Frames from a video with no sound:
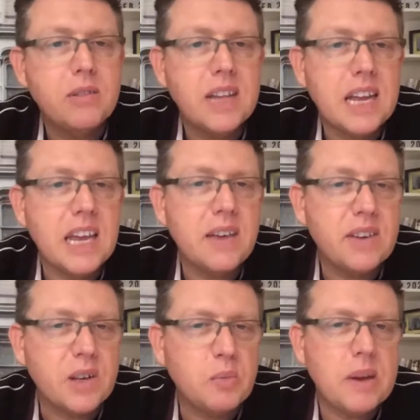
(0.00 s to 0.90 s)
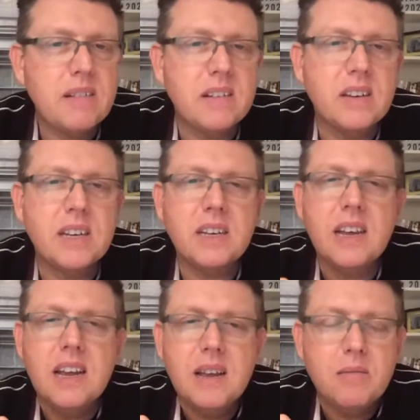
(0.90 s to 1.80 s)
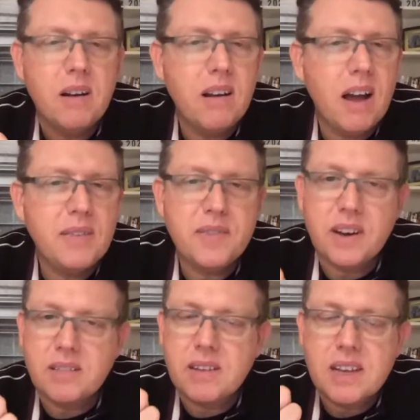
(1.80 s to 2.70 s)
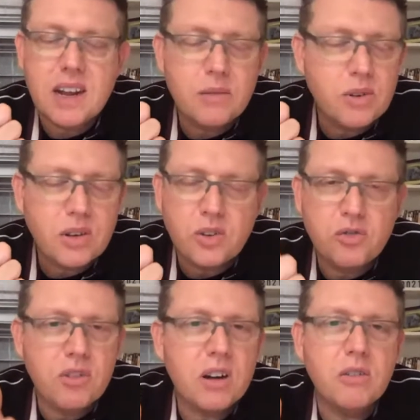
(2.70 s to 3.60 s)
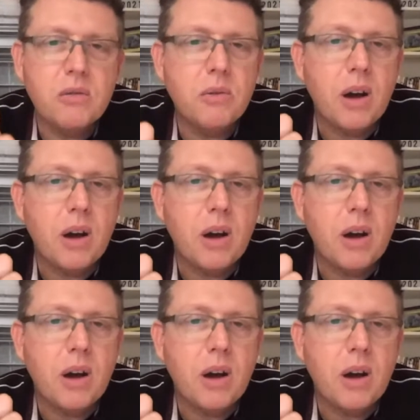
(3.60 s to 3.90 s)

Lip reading: negative experiences. My life, was a struggle.